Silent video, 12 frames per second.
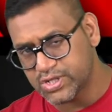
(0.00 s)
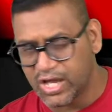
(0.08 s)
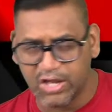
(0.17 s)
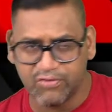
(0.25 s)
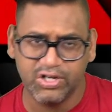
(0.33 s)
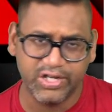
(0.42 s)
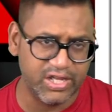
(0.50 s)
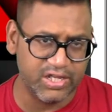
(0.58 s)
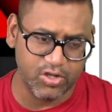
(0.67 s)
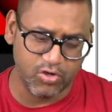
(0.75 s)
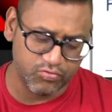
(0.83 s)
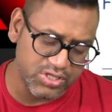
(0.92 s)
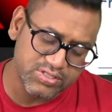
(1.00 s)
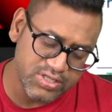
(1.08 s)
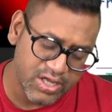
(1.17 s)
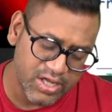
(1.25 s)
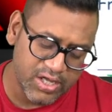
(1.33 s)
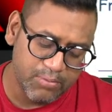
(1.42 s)
I will take care of this,
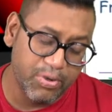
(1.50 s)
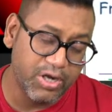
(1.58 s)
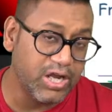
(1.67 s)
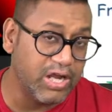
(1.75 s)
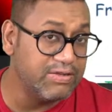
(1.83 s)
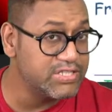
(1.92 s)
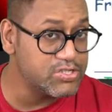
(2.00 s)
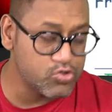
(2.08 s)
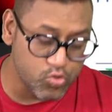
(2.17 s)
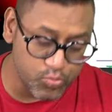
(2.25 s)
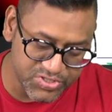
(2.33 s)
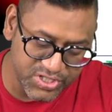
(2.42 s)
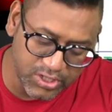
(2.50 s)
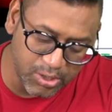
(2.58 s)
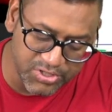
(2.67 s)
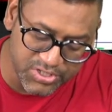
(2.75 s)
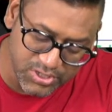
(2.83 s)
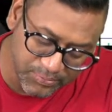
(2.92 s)
but I will charge 2%
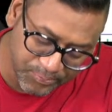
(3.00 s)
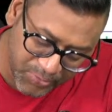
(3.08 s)
commission.